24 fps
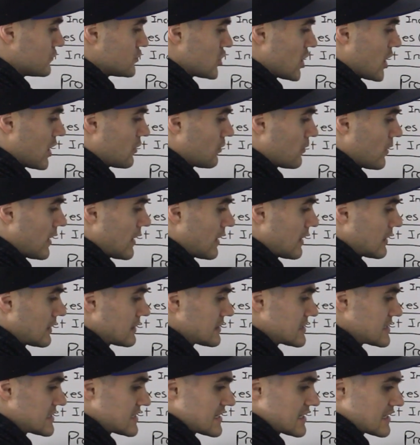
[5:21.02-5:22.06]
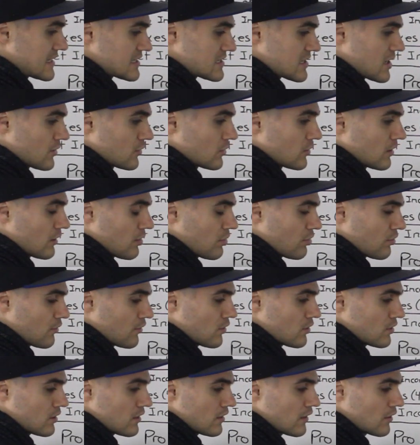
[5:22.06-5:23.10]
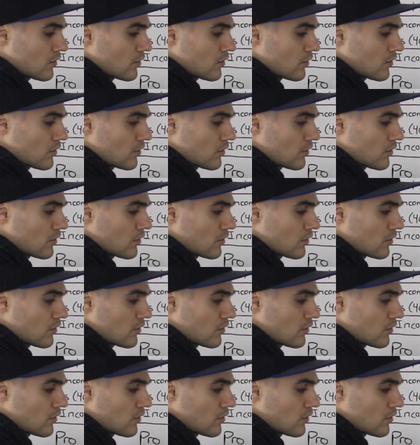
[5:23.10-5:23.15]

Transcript: of generating 630.